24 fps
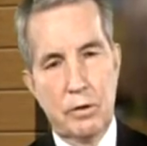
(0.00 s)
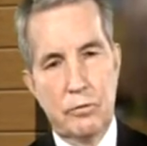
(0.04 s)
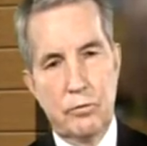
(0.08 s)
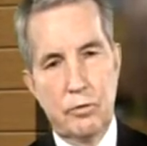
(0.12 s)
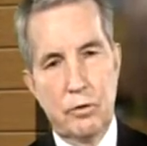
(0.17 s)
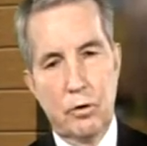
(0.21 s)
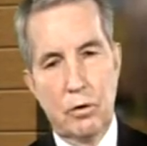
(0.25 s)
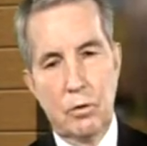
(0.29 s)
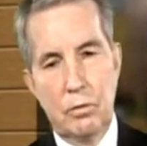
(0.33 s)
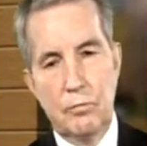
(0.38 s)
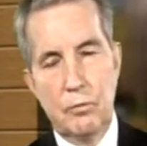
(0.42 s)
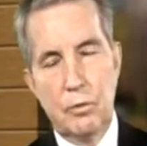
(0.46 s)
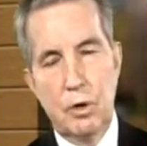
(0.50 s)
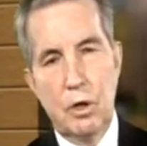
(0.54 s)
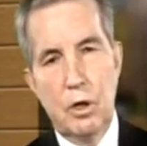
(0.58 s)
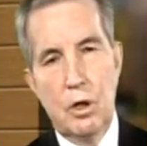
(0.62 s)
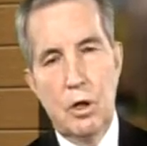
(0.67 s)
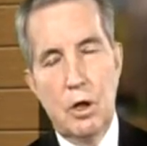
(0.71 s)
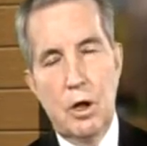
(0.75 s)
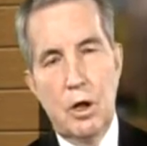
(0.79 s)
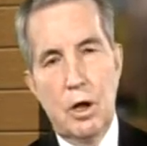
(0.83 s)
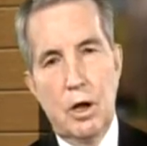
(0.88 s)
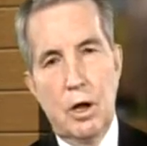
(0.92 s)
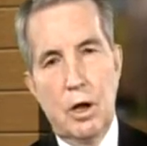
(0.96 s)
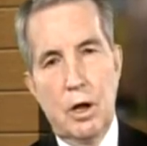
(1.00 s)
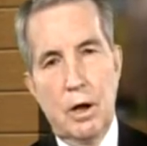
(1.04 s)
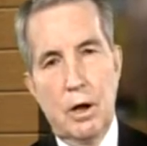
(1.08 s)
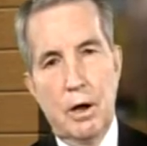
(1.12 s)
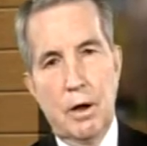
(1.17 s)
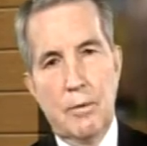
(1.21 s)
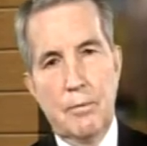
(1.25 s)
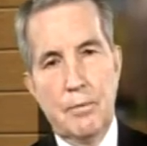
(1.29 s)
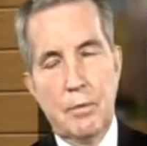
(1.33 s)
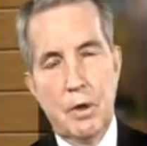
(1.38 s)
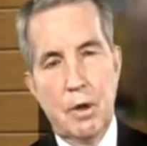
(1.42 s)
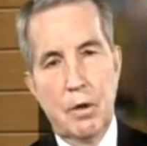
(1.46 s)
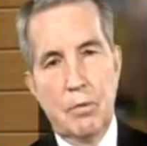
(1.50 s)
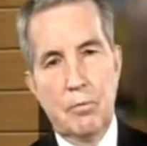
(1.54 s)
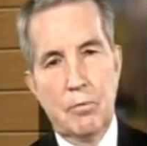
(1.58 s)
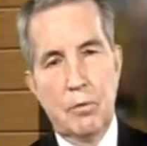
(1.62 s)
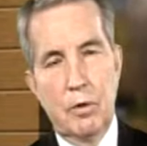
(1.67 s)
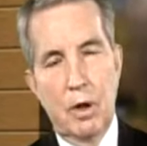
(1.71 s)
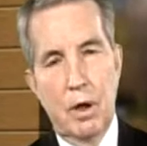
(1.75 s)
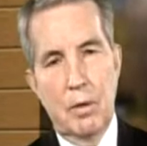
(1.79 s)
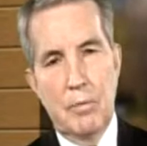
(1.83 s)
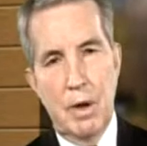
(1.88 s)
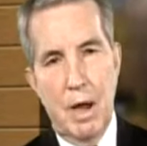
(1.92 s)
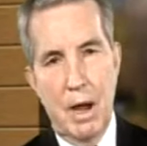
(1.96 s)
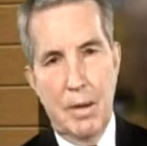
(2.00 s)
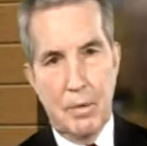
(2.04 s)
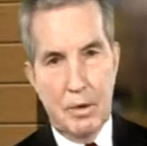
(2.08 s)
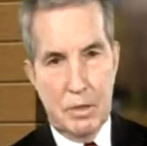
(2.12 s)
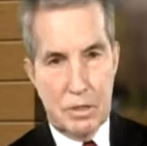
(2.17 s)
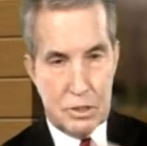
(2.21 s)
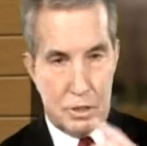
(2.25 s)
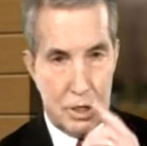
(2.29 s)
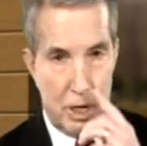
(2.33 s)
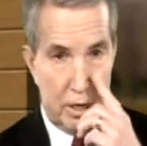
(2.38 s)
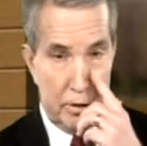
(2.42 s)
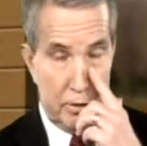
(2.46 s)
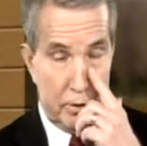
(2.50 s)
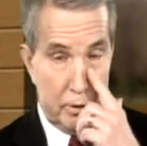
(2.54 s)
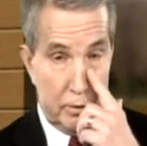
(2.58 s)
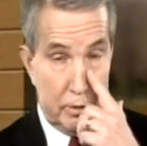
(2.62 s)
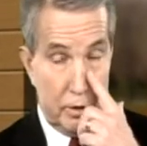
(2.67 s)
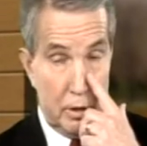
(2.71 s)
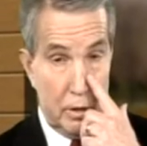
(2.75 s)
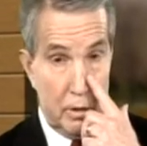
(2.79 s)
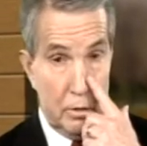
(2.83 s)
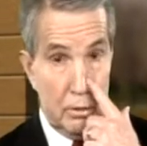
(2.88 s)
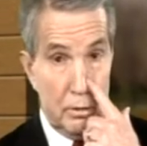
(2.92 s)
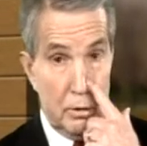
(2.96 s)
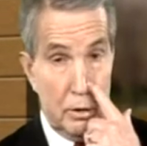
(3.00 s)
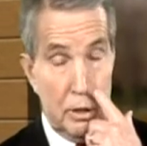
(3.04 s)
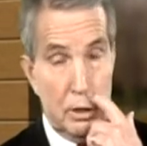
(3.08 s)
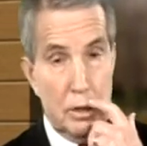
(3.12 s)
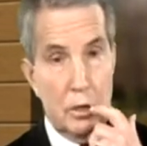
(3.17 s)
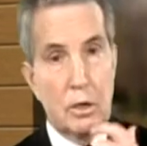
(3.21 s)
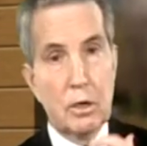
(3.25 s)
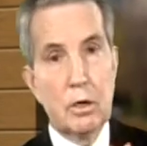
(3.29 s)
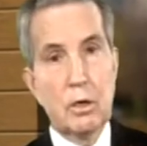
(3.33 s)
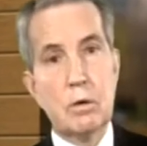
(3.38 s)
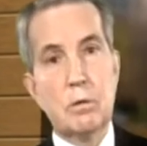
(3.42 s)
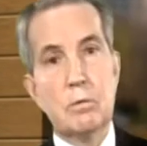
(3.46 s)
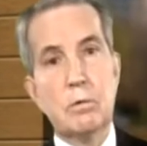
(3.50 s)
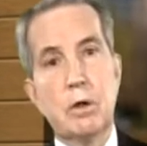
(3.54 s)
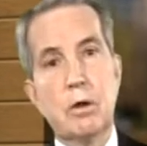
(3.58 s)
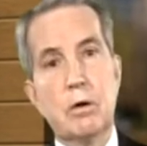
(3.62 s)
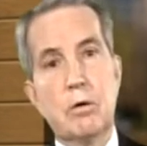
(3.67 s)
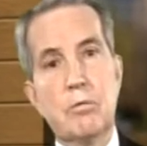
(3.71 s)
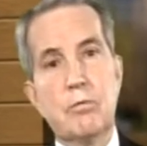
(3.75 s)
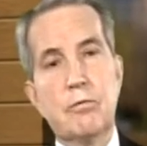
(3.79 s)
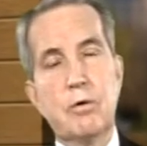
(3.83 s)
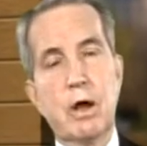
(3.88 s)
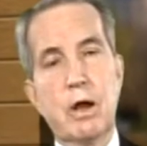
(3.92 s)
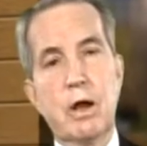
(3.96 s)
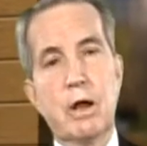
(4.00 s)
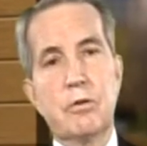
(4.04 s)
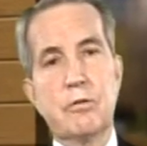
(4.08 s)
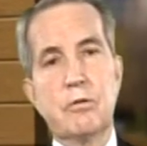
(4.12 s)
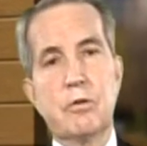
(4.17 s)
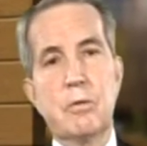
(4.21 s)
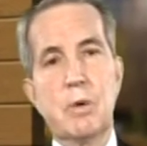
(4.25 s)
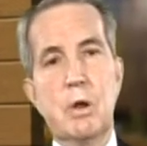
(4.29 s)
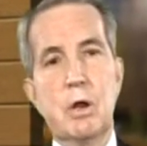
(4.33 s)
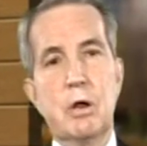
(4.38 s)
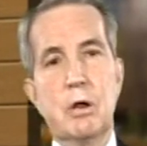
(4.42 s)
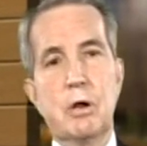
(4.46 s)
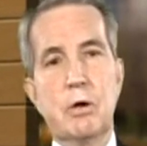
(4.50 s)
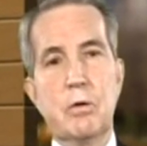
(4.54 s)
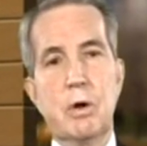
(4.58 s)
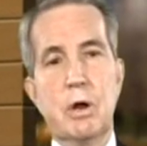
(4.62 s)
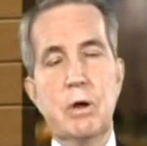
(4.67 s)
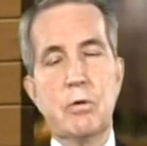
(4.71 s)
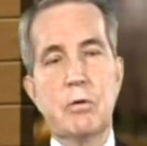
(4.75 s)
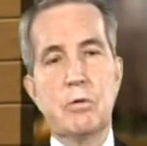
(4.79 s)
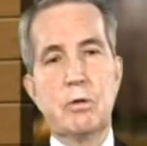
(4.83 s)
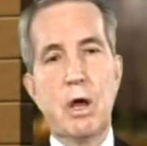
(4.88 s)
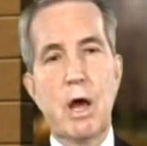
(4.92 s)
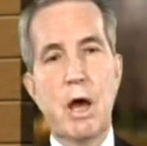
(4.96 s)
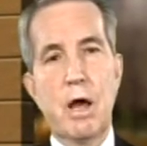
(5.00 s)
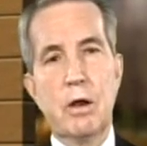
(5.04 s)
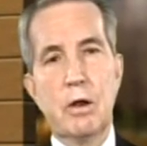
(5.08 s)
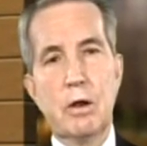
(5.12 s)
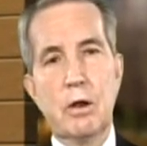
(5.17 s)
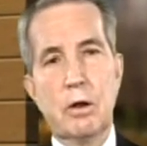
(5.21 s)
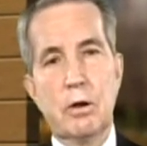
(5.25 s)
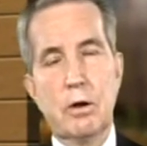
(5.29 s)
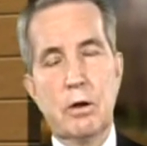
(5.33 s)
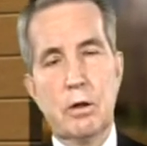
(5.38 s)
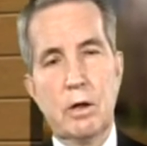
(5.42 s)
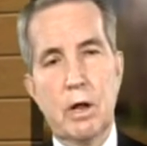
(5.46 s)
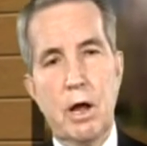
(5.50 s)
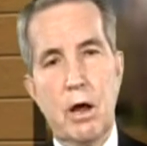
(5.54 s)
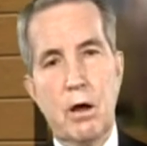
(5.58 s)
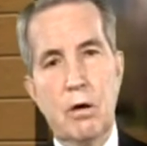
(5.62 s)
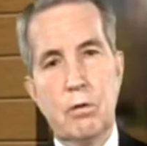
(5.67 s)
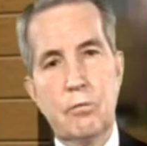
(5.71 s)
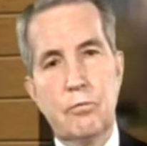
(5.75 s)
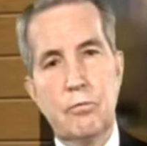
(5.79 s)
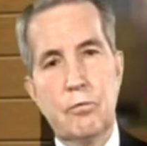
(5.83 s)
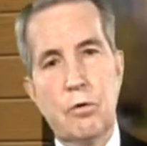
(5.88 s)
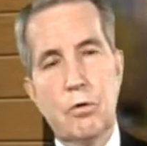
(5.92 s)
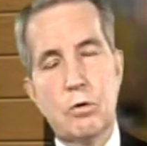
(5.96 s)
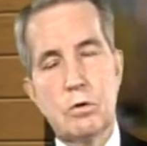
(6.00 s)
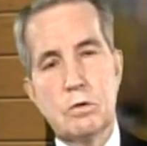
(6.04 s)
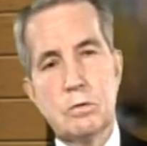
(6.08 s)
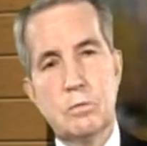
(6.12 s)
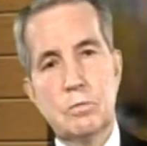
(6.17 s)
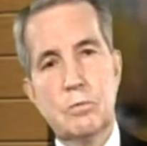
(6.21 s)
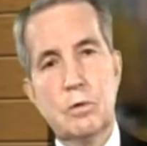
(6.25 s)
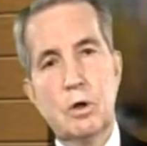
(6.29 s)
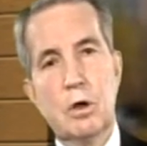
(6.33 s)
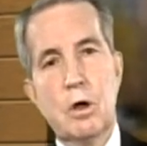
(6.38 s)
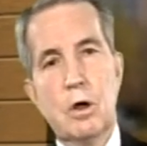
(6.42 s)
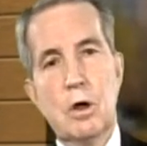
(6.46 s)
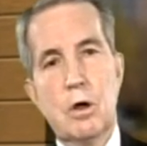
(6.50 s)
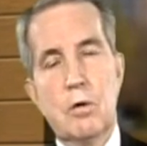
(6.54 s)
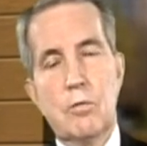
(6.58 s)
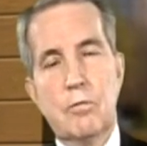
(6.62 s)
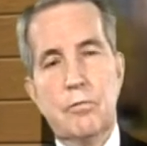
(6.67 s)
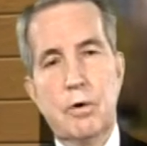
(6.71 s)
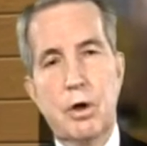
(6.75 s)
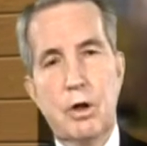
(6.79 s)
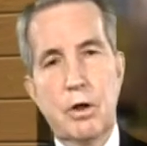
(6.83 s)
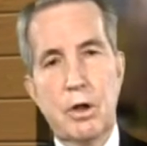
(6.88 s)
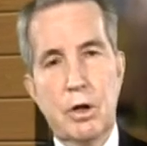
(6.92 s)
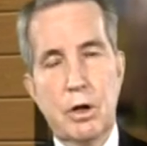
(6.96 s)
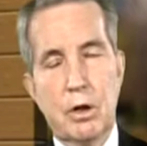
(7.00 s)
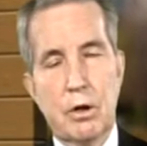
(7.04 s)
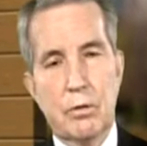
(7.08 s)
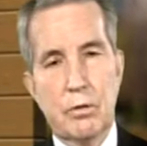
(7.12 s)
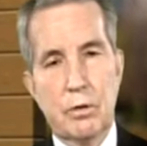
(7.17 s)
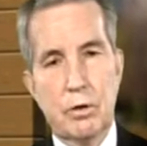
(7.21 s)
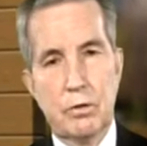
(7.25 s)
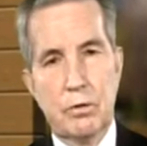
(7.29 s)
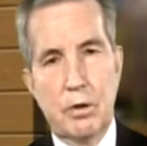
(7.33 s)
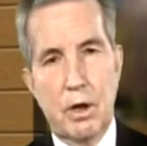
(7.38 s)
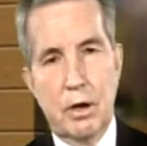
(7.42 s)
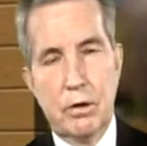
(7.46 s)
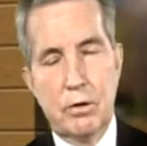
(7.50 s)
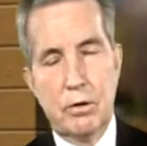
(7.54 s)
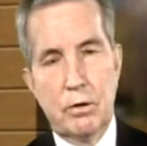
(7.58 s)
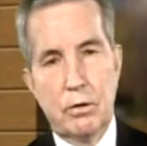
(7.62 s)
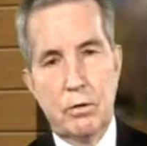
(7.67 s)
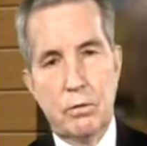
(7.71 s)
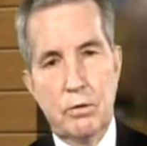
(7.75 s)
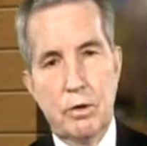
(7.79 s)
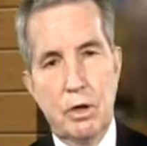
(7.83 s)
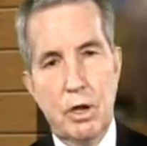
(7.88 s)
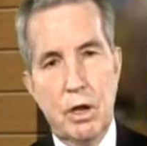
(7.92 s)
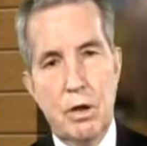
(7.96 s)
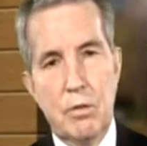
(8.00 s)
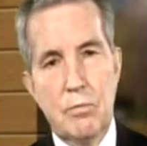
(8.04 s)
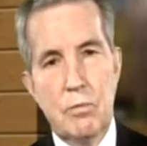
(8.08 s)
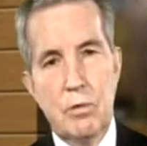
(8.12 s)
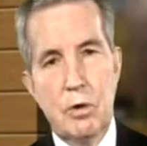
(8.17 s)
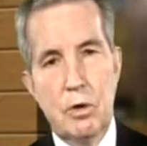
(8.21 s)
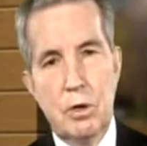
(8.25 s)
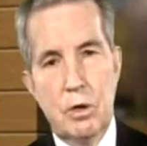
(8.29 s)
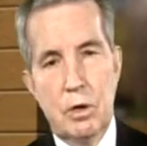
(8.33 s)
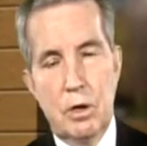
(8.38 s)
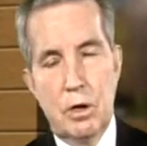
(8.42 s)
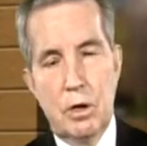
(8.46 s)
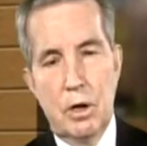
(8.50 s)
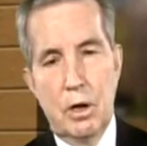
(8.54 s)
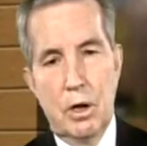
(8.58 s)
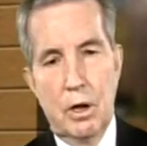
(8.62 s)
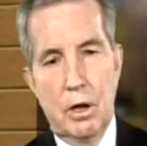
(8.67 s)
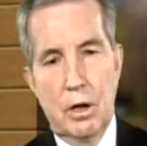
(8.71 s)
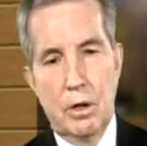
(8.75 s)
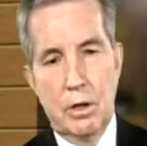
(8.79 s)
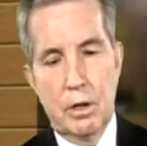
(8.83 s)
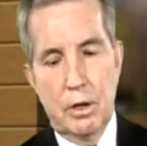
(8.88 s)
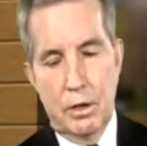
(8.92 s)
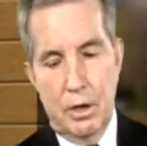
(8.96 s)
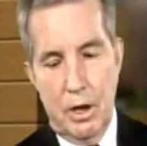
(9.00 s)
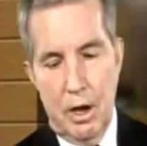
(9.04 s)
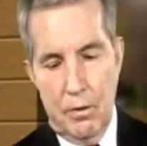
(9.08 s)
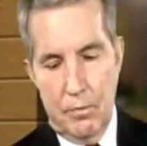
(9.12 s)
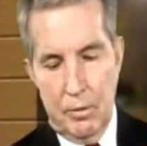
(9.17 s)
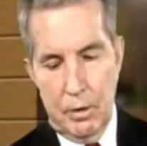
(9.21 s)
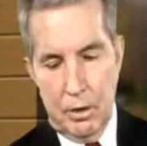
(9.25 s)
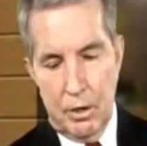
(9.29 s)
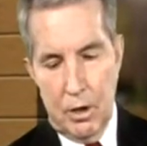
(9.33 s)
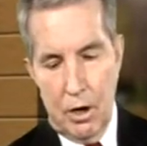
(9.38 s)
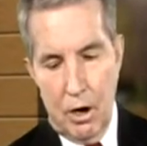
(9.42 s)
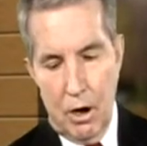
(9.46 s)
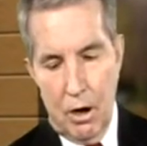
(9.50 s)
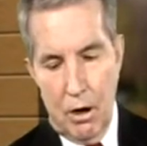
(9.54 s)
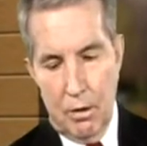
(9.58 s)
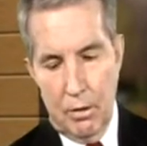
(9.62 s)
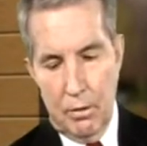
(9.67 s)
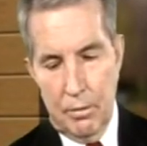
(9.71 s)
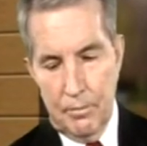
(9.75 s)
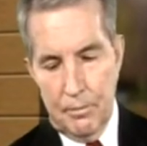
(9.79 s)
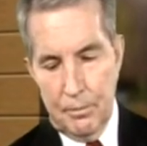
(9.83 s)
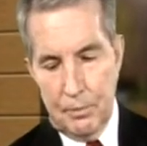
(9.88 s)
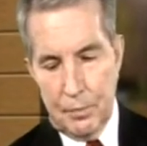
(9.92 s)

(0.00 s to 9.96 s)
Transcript: So I'm happy to say that the Interim Finance Committee agreed with that and allowed for some funding of the technical team in that regard.